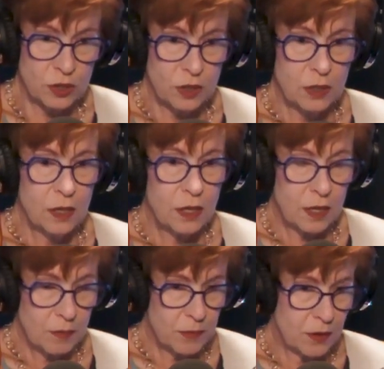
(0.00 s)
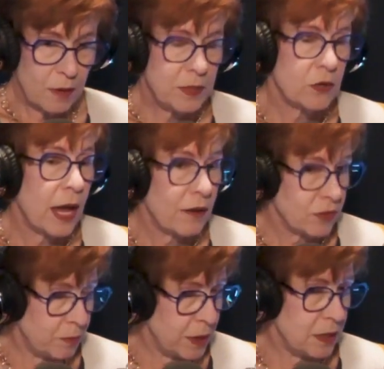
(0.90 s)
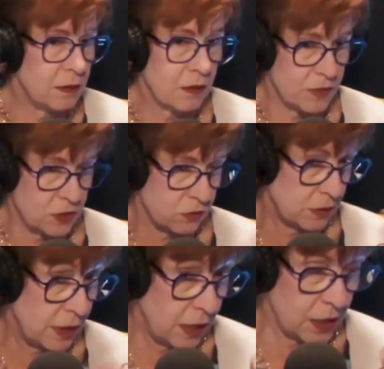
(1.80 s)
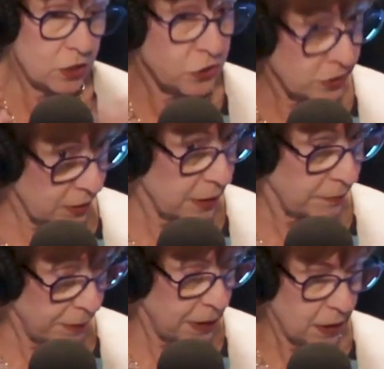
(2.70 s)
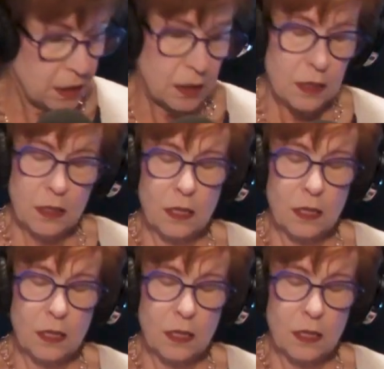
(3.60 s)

Oh, um, I heard that. I mean, you have to be of a certain age, yeah. like me, yeah.